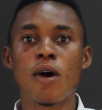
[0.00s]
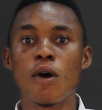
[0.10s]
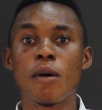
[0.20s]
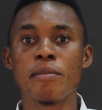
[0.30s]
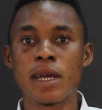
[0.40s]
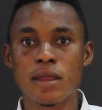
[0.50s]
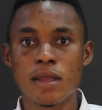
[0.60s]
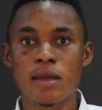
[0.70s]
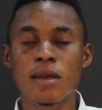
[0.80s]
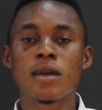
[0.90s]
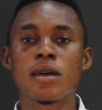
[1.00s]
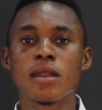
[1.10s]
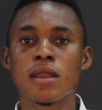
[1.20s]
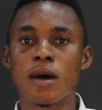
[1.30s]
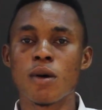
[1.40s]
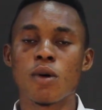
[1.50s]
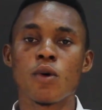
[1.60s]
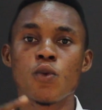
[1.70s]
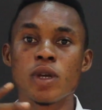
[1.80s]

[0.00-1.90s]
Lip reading: or myth. Now,